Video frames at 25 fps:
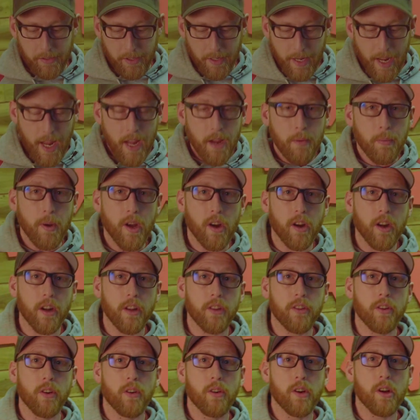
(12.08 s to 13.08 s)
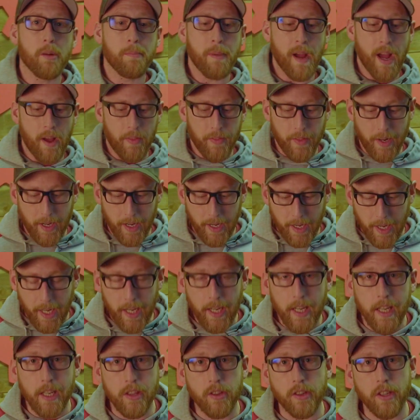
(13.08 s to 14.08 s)
today we are going to talk about the
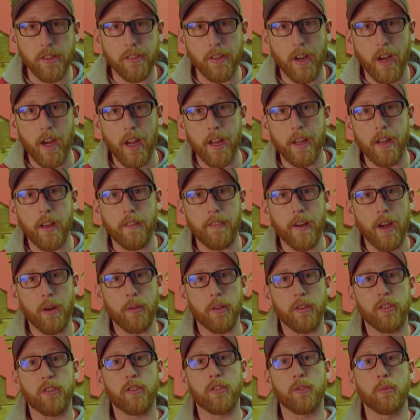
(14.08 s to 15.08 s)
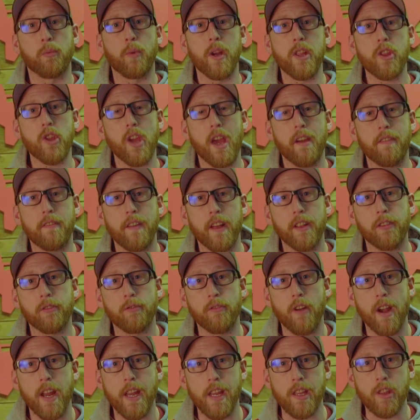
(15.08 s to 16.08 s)
linkage design of our SwitchFS
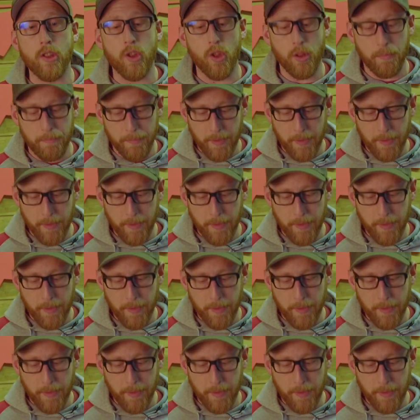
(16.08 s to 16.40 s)
range.